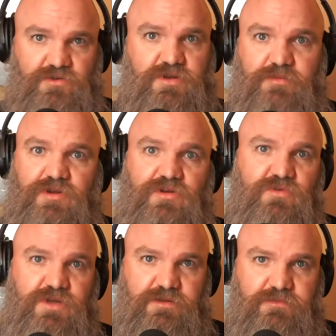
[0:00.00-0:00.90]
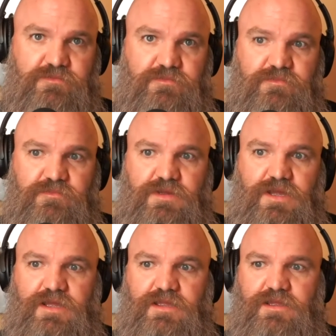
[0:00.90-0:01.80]
I'm going to quit.
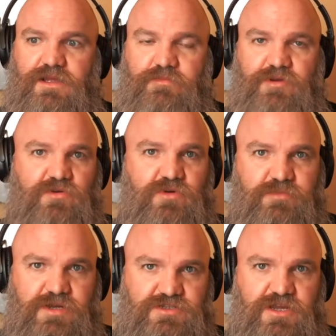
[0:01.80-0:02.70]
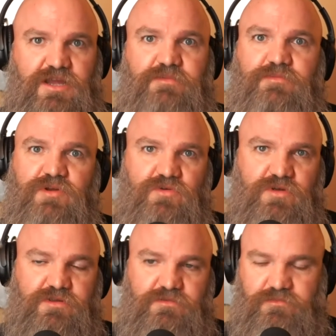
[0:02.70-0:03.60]
I'm going to quit my job. I'm going to
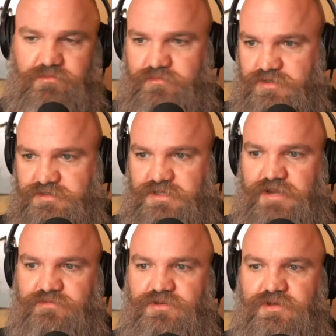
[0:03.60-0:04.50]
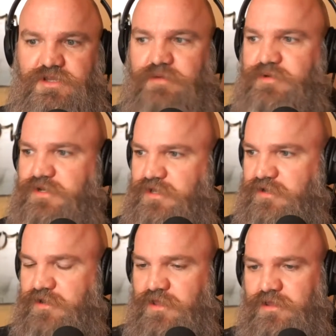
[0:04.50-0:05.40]
quit this livelihood. I'm going to get
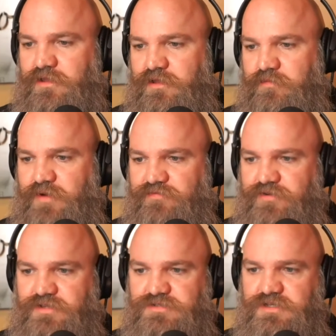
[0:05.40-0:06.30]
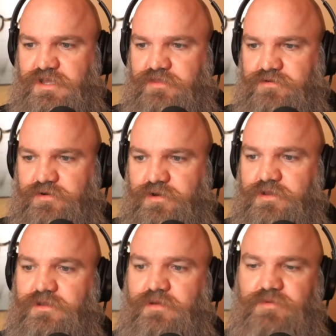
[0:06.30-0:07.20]
my friends together.
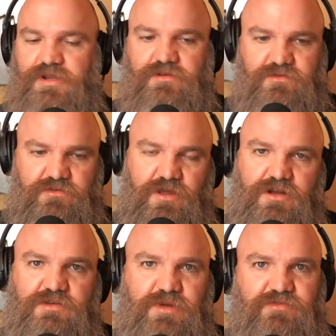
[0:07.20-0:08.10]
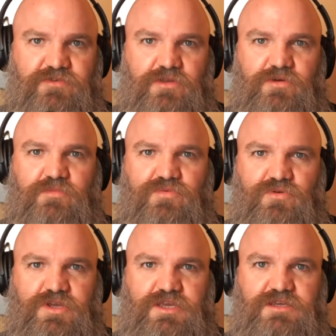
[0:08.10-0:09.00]
I'm going to talk to my fellow
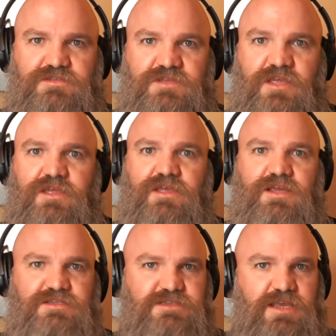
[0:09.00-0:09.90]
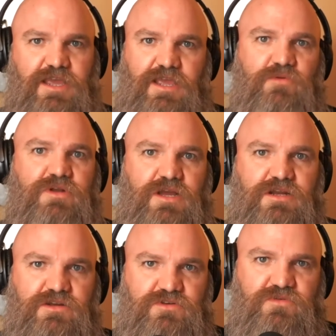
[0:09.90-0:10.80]
employees and say, hey, we're not going
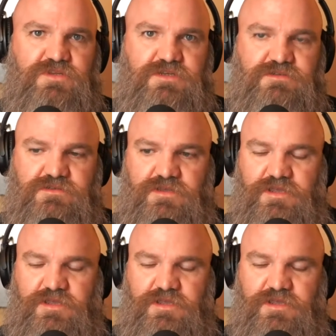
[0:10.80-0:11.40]
to do this.